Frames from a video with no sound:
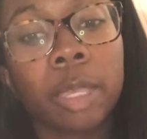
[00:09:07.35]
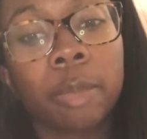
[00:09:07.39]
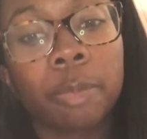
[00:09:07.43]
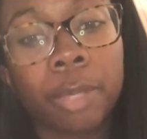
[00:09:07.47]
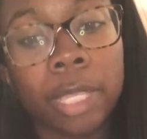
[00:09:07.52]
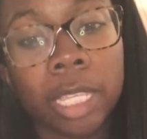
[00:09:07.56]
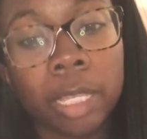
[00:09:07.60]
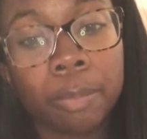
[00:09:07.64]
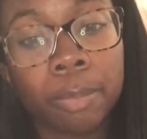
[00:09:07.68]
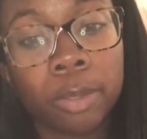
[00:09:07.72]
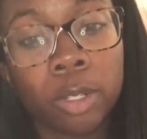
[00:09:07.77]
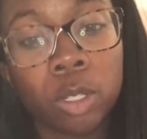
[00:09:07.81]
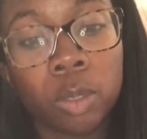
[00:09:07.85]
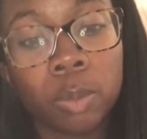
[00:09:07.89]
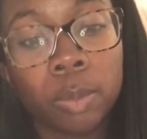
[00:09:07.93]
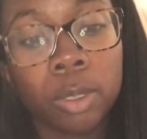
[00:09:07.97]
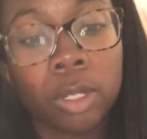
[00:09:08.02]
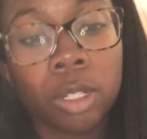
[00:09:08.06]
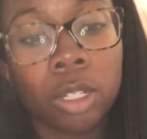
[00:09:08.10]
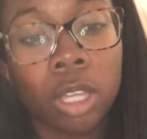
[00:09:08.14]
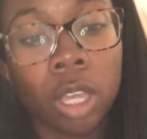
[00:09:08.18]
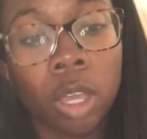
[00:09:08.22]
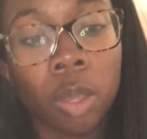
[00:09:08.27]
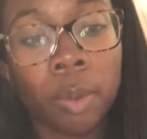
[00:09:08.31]
people
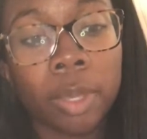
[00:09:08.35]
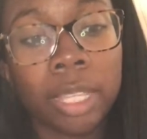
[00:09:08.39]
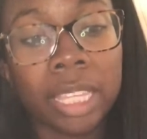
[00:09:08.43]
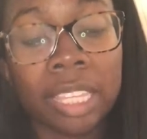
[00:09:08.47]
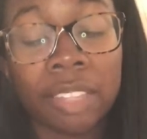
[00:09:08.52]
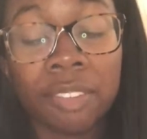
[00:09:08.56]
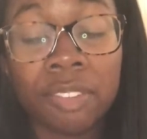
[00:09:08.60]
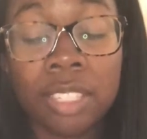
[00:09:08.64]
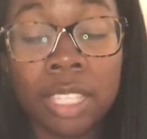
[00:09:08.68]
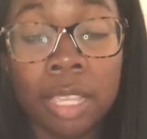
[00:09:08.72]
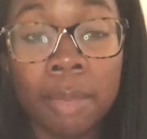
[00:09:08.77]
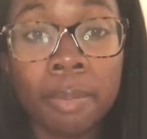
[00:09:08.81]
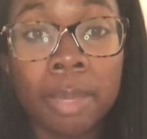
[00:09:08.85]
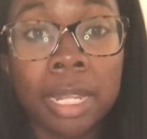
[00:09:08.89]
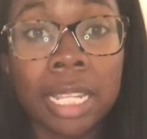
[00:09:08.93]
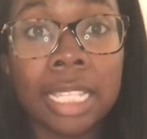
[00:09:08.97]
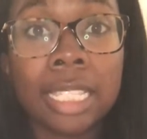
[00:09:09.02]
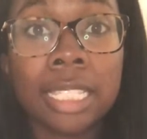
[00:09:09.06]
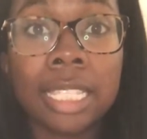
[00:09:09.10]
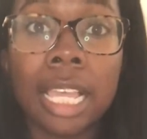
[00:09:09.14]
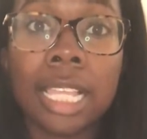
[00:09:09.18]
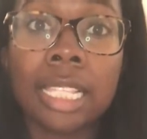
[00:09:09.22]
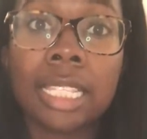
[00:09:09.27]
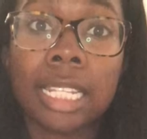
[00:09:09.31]
will go with, if somebody
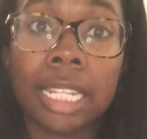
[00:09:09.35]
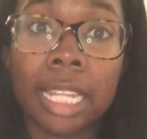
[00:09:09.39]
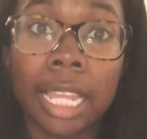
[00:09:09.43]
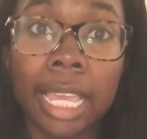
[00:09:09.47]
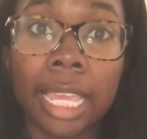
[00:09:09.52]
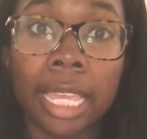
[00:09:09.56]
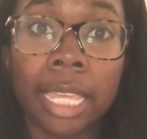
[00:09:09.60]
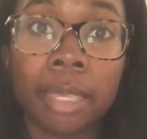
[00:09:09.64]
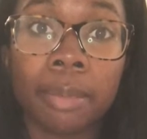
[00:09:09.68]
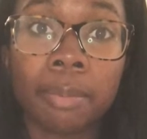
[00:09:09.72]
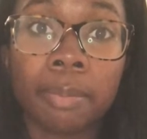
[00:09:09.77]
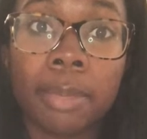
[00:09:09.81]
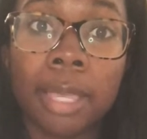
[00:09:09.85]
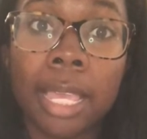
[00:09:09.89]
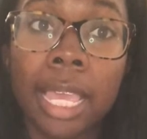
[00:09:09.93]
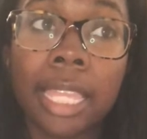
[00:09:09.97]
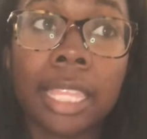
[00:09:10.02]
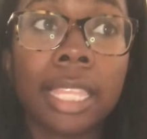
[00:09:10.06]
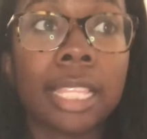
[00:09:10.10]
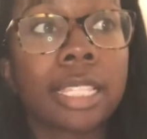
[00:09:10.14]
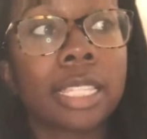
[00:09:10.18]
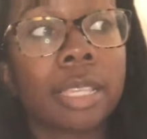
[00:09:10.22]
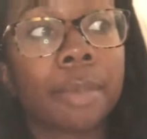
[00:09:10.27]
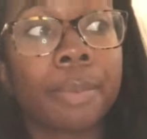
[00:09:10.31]
says a name
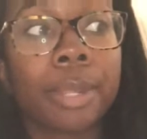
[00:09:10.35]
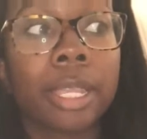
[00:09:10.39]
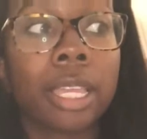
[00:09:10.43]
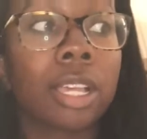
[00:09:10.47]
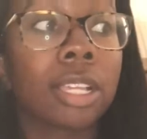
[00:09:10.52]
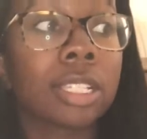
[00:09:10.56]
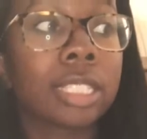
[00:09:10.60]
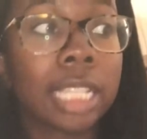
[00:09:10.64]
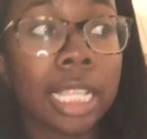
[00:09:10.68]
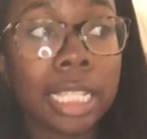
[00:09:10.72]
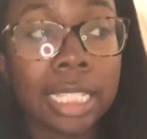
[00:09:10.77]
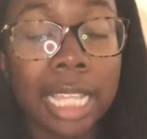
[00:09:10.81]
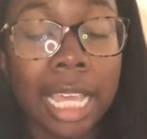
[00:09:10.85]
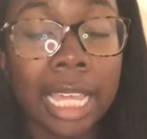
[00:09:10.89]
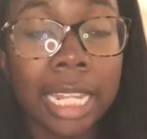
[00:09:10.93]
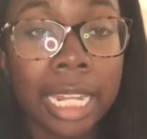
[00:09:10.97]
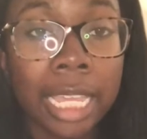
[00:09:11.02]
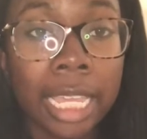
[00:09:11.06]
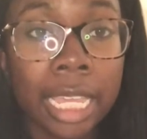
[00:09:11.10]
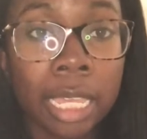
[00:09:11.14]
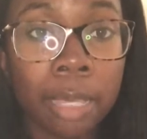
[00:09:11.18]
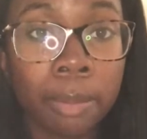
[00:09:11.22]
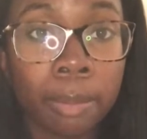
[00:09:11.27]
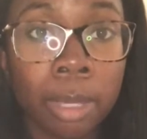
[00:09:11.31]
and then somebody else says that
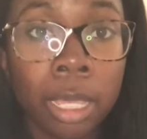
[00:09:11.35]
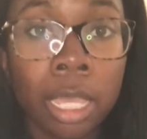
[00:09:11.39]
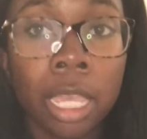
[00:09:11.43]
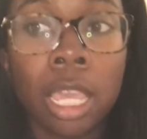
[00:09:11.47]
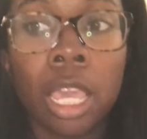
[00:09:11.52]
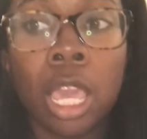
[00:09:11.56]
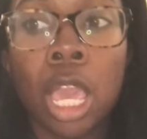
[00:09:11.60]
name,